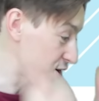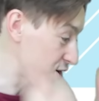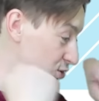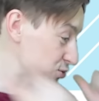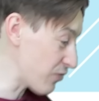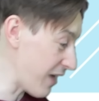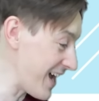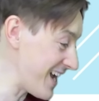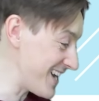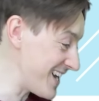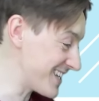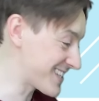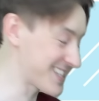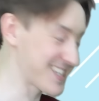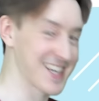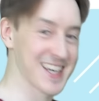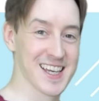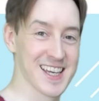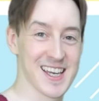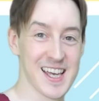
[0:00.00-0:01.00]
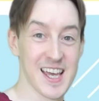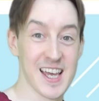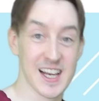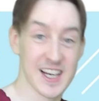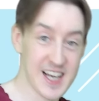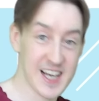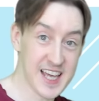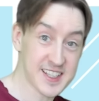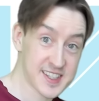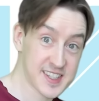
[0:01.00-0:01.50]
Great!
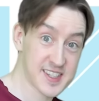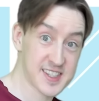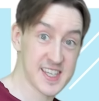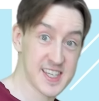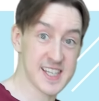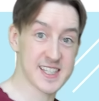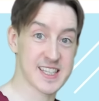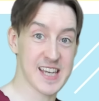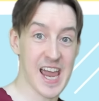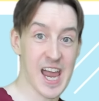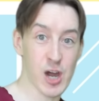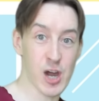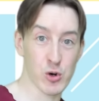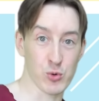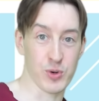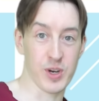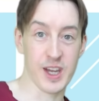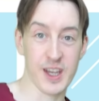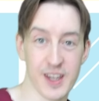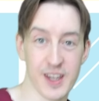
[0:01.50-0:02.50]
Let's sit down.